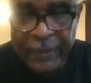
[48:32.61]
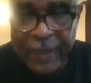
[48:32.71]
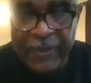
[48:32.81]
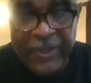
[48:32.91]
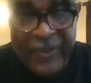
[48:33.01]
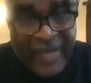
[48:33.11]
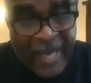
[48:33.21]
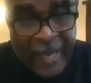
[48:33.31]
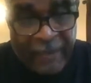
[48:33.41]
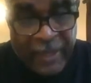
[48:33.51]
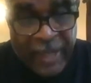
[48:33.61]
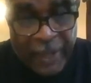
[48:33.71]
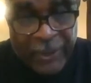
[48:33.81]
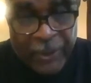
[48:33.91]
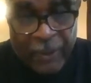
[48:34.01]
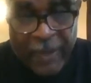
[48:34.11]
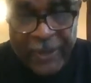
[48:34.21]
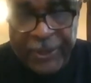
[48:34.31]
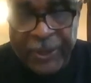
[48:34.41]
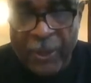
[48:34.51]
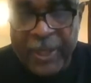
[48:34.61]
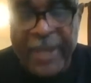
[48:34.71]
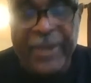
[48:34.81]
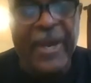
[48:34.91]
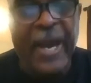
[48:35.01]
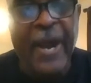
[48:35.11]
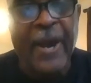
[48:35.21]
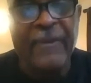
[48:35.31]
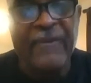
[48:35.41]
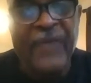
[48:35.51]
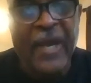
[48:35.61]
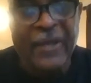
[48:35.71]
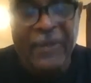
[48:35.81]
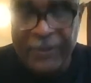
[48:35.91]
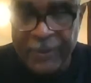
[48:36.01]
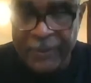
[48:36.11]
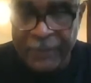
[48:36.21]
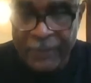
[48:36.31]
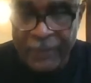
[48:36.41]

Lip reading: It was renamed Luxor by still later Arab invaders.